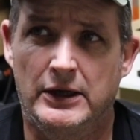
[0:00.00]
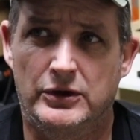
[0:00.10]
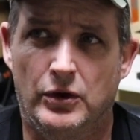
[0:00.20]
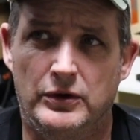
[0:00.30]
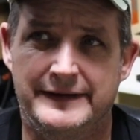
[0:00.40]

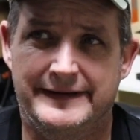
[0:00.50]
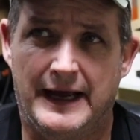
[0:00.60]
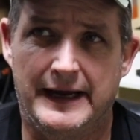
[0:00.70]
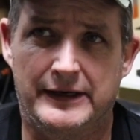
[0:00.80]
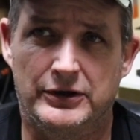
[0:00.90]
Golden
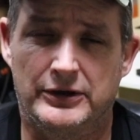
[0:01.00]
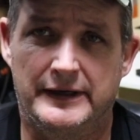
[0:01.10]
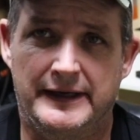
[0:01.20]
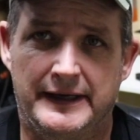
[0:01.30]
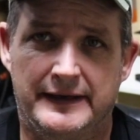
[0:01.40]

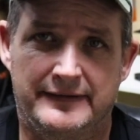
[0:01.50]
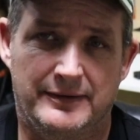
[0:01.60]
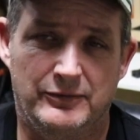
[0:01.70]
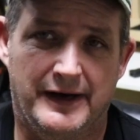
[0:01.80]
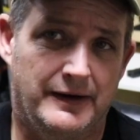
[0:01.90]
Tiger and
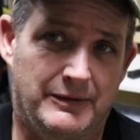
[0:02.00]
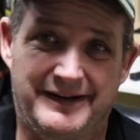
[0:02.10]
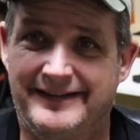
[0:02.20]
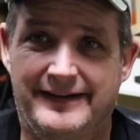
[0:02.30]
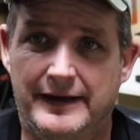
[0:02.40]
some Red
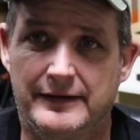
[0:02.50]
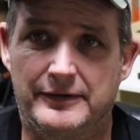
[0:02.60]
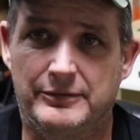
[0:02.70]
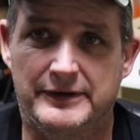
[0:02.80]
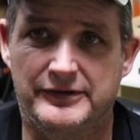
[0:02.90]
Army
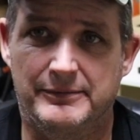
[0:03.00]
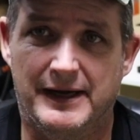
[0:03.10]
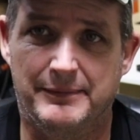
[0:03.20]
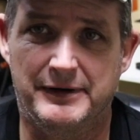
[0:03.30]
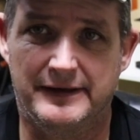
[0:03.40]
Standard, which in
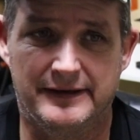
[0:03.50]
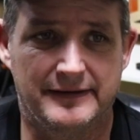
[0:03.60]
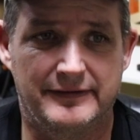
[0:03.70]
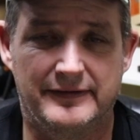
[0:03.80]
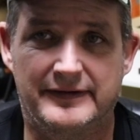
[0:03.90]
my opinion
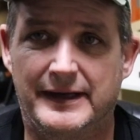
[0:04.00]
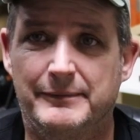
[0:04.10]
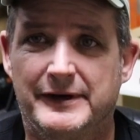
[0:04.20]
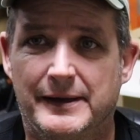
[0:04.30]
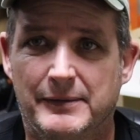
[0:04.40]
is the
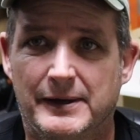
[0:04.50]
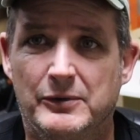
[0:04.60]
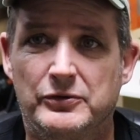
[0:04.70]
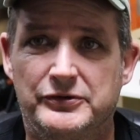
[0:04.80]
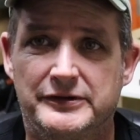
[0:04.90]
same damn
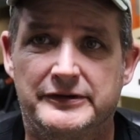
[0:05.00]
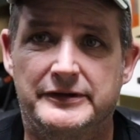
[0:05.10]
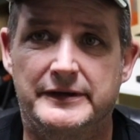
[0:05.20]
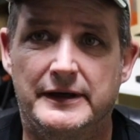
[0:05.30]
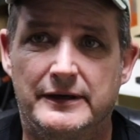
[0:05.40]
ammo,
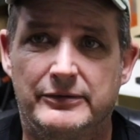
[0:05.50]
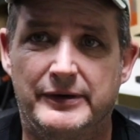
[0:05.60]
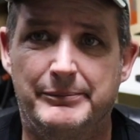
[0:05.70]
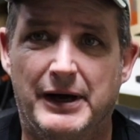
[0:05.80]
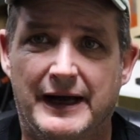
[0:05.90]
just
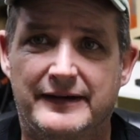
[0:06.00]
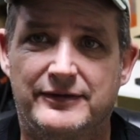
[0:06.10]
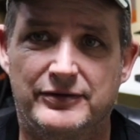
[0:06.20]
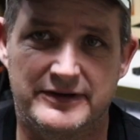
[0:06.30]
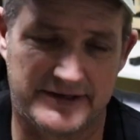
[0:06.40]

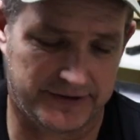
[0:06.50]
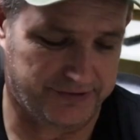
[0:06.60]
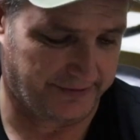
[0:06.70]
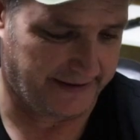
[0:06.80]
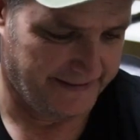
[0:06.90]
reboxed for
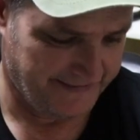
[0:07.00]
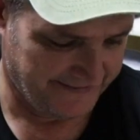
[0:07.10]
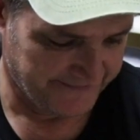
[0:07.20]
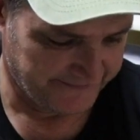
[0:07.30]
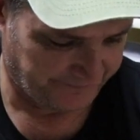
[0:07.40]
Century.
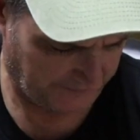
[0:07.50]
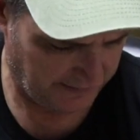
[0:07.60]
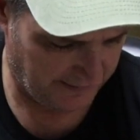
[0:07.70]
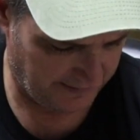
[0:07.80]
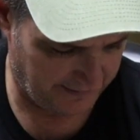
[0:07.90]

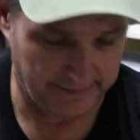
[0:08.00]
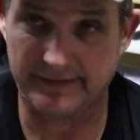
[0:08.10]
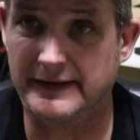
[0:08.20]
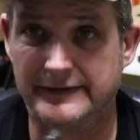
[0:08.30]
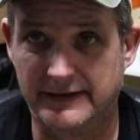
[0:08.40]
I
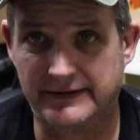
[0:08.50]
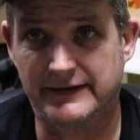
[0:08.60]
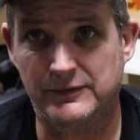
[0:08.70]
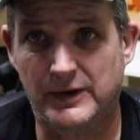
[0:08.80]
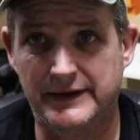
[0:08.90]
think that's
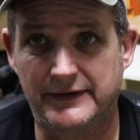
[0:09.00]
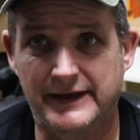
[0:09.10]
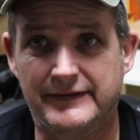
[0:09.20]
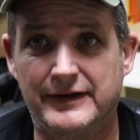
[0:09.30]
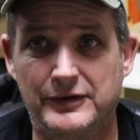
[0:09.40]
why you're
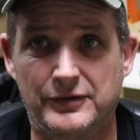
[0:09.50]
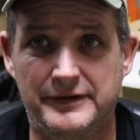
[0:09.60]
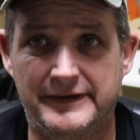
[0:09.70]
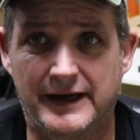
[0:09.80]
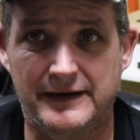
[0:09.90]
not seeing
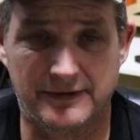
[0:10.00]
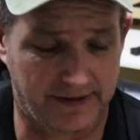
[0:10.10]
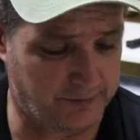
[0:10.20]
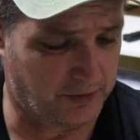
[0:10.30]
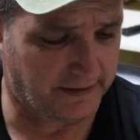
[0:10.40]
Golden Tiger
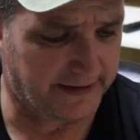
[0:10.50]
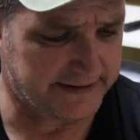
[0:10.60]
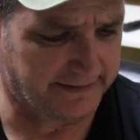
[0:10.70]
anymore, guys.